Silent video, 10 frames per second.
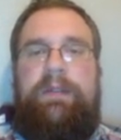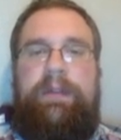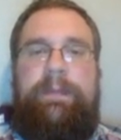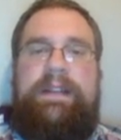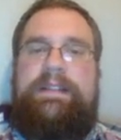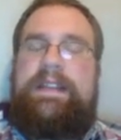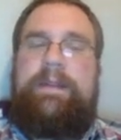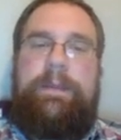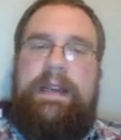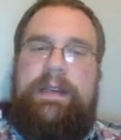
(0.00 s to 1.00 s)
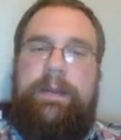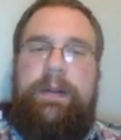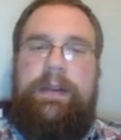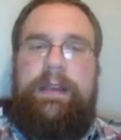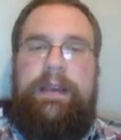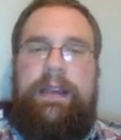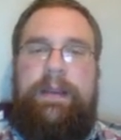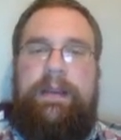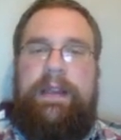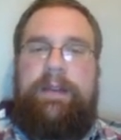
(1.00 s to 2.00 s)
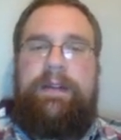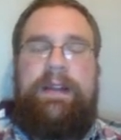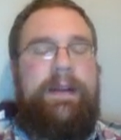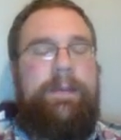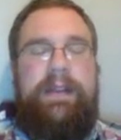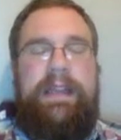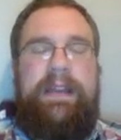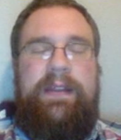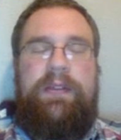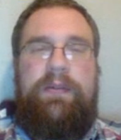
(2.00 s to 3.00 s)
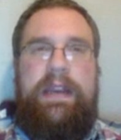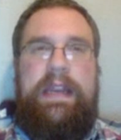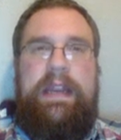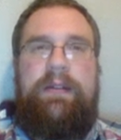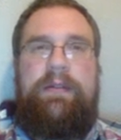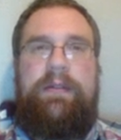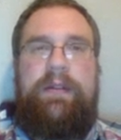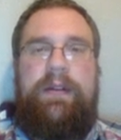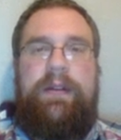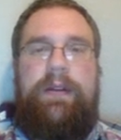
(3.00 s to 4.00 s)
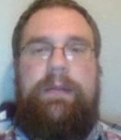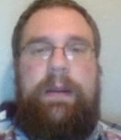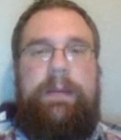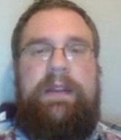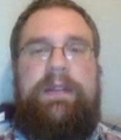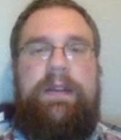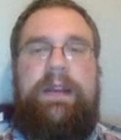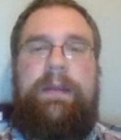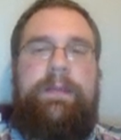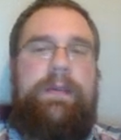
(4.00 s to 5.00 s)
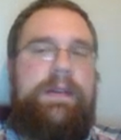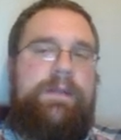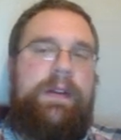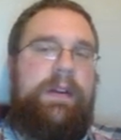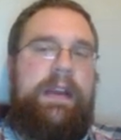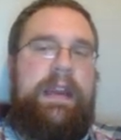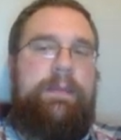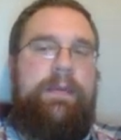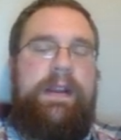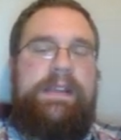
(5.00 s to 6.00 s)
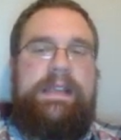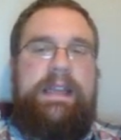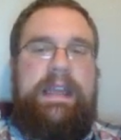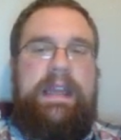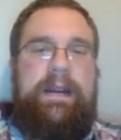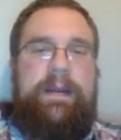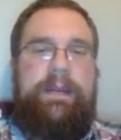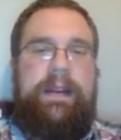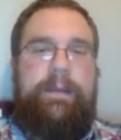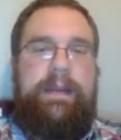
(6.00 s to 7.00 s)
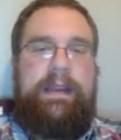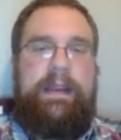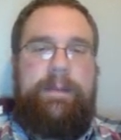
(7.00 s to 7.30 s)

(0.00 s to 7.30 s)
we might just have to bite the bullet and be like, well, I'm only getting 3. I'm getting 3 command points for 180 points, and I can't complain about